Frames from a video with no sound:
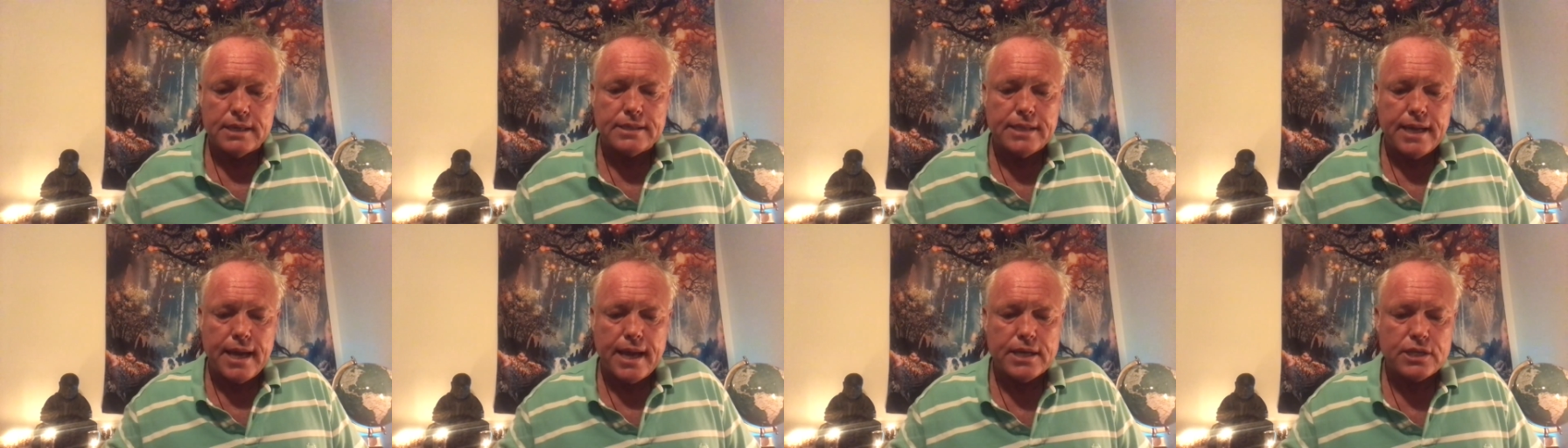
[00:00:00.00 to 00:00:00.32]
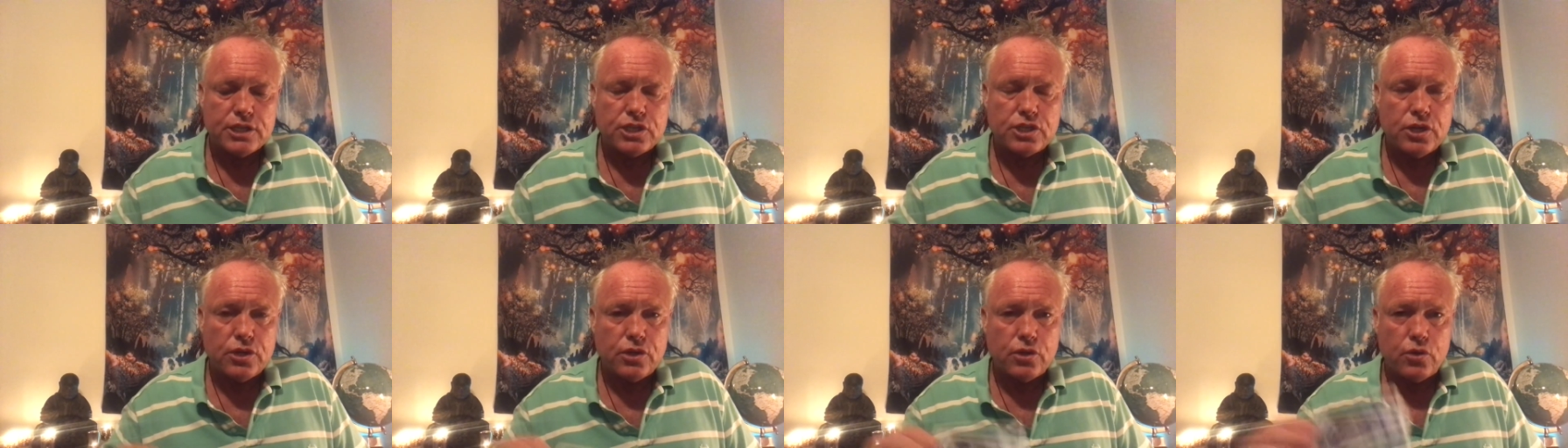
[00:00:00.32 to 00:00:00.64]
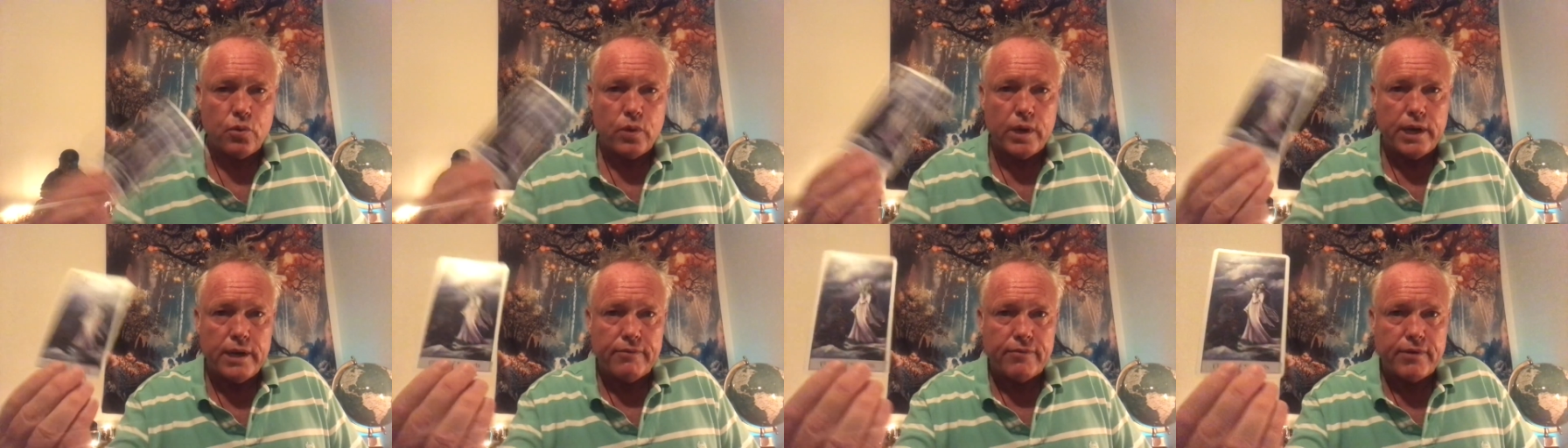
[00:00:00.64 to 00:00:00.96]
Attached to the
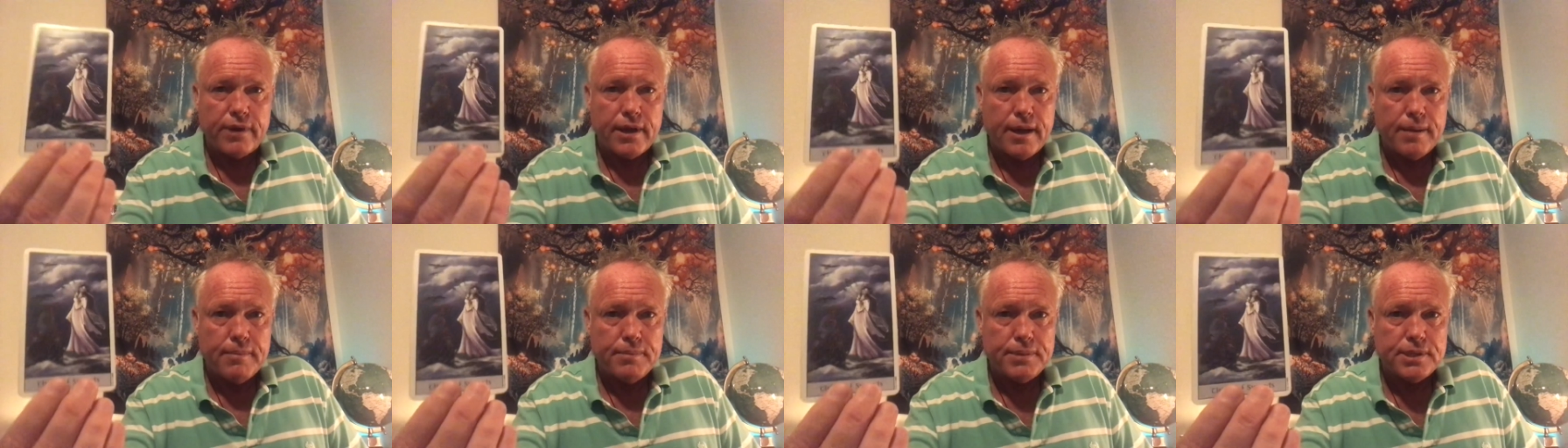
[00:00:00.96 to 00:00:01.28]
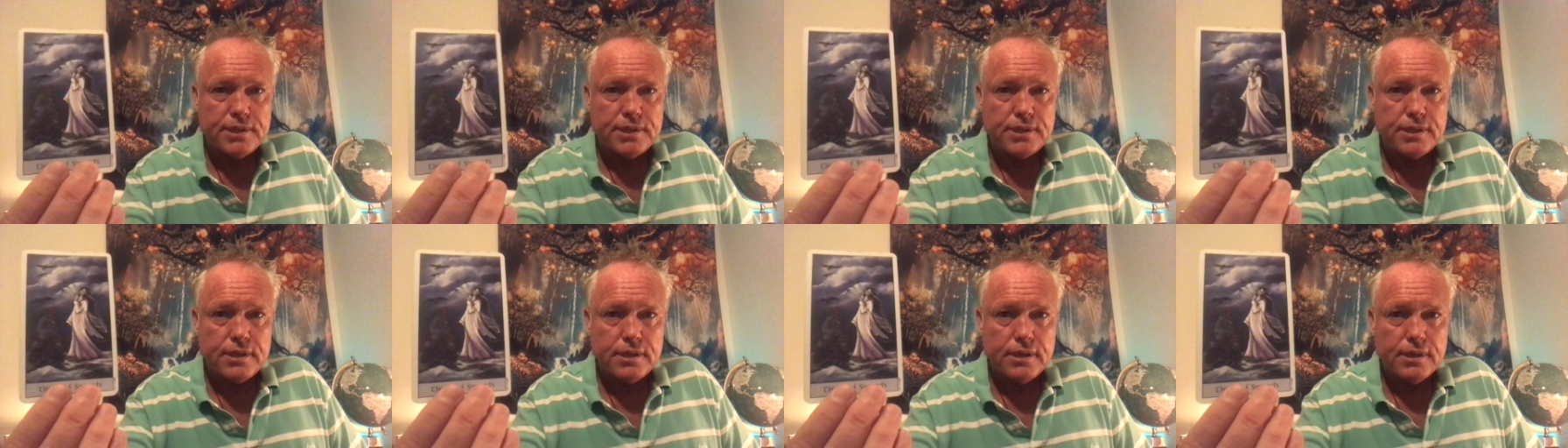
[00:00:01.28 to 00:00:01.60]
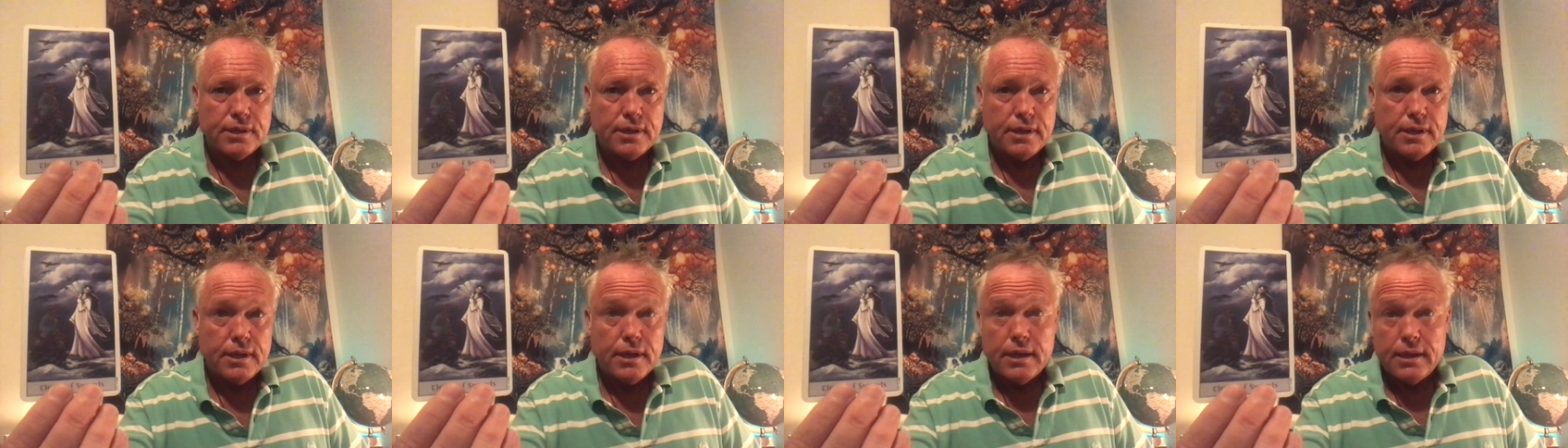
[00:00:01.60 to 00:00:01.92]
Queen of Cups,
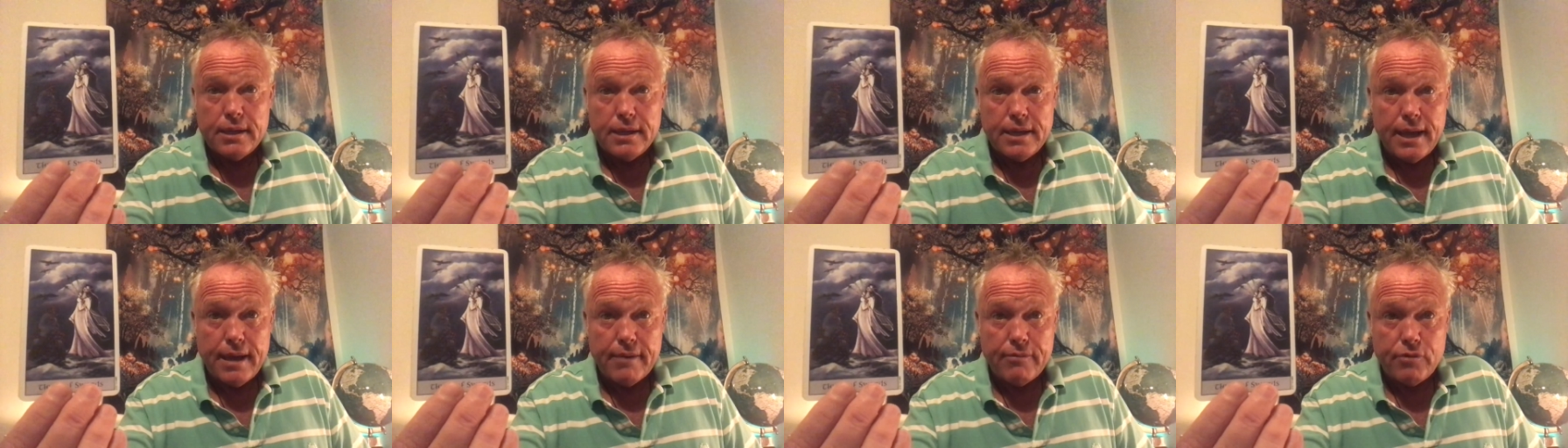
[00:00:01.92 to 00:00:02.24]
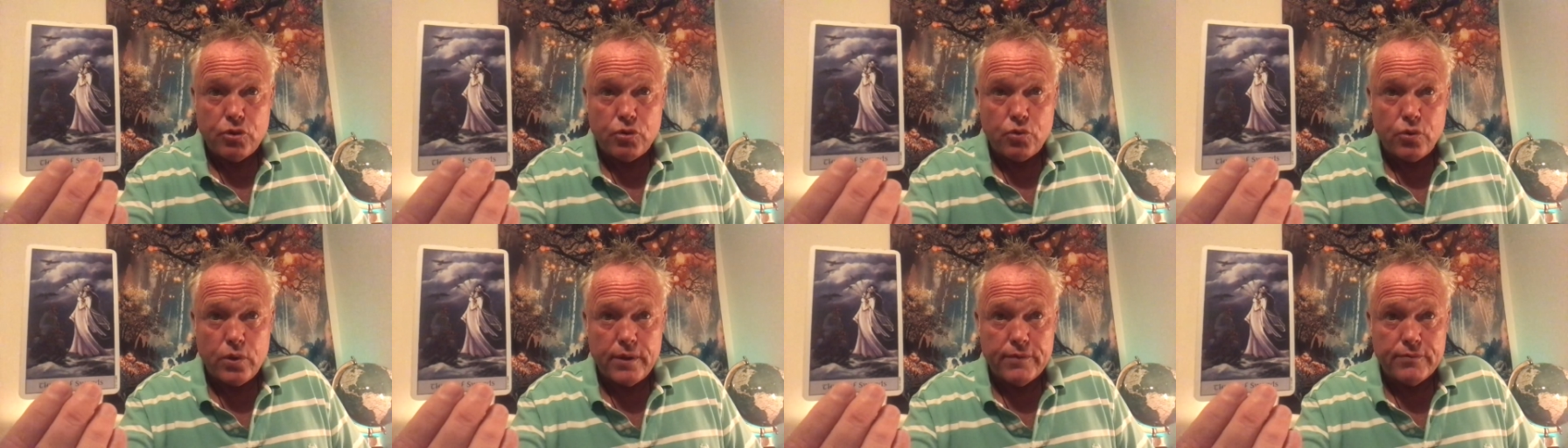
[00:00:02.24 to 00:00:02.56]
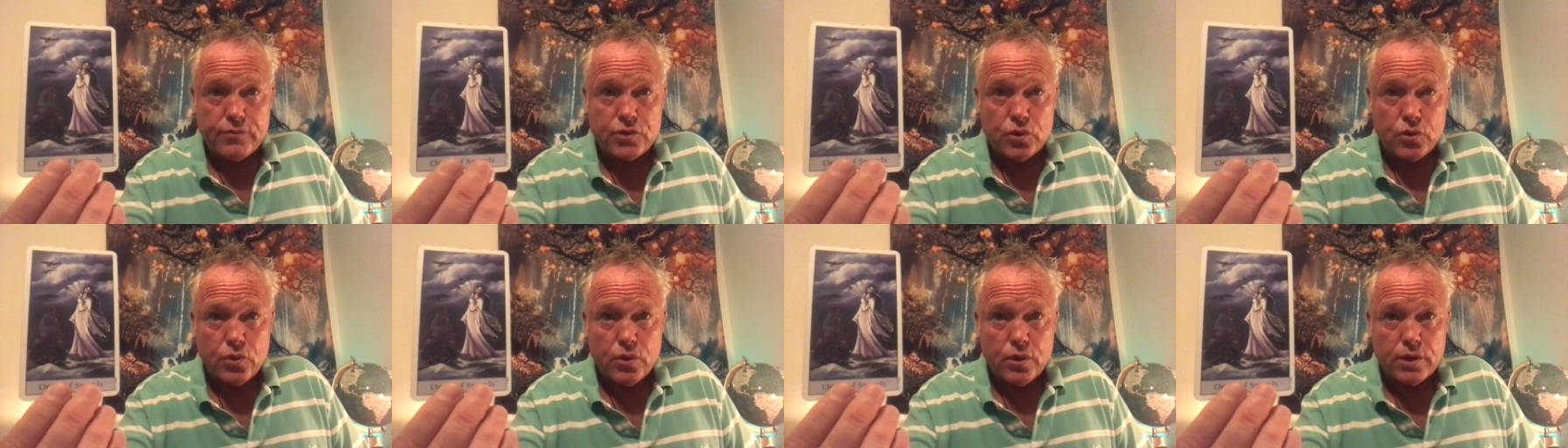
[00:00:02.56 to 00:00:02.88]
you have the Three
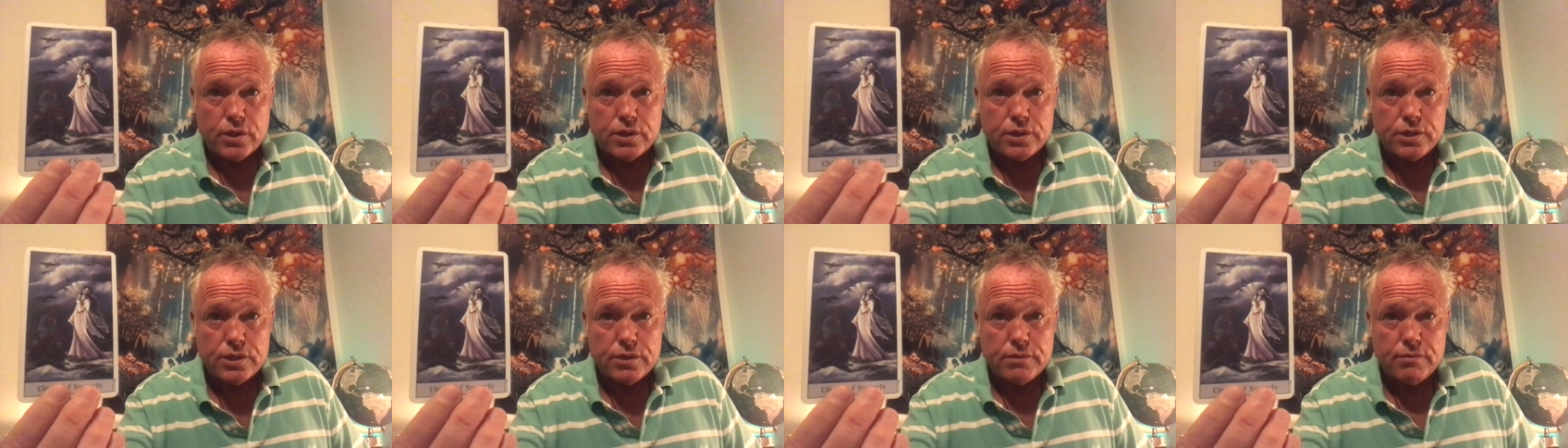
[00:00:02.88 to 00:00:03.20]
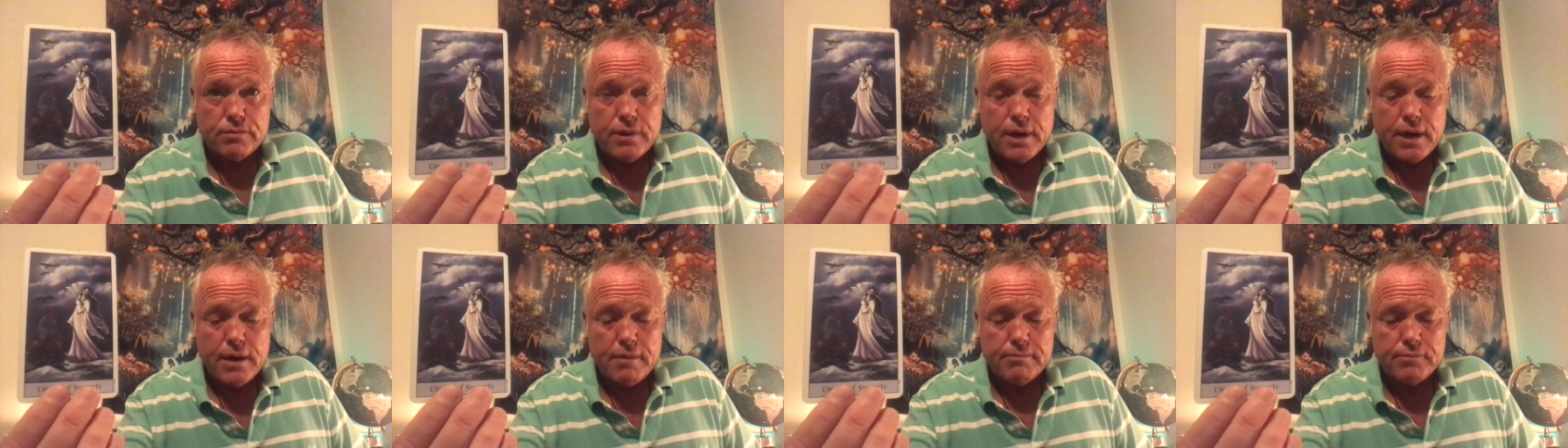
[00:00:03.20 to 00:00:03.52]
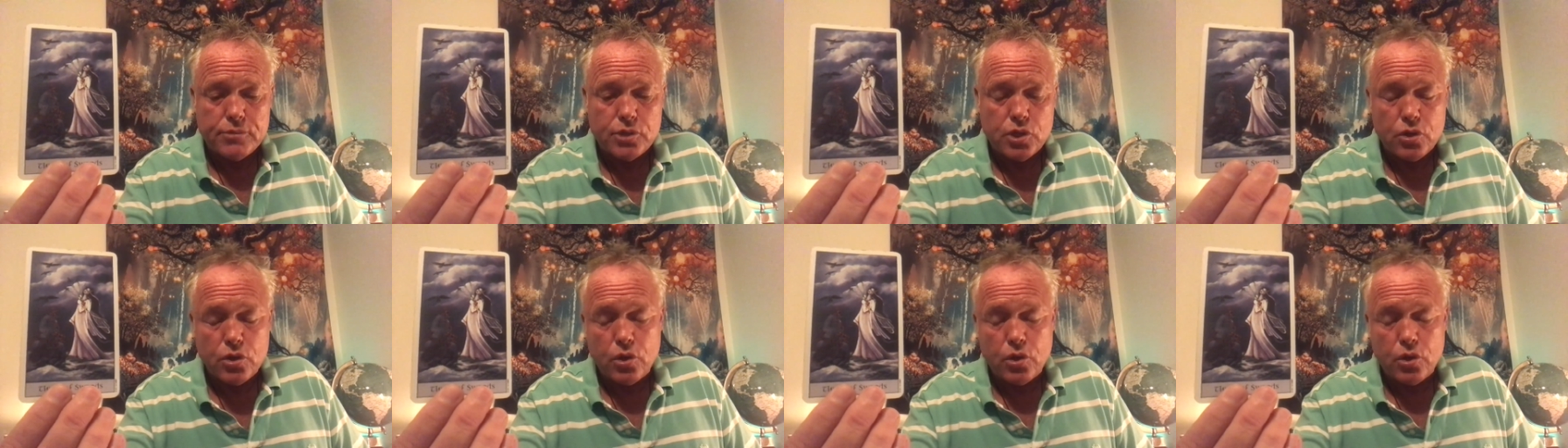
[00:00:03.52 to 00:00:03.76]
of Swords, right?